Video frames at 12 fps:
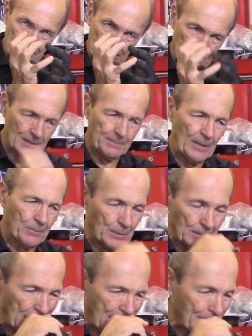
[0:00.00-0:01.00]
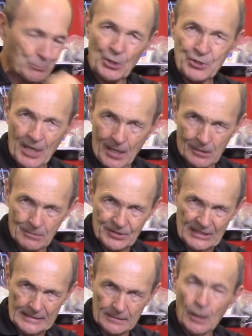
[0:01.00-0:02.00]
a little bit when the high pressure air goes
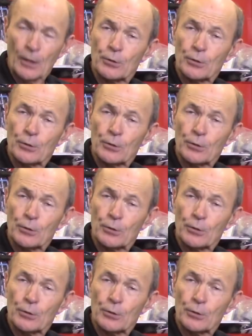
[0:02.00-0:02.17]
in.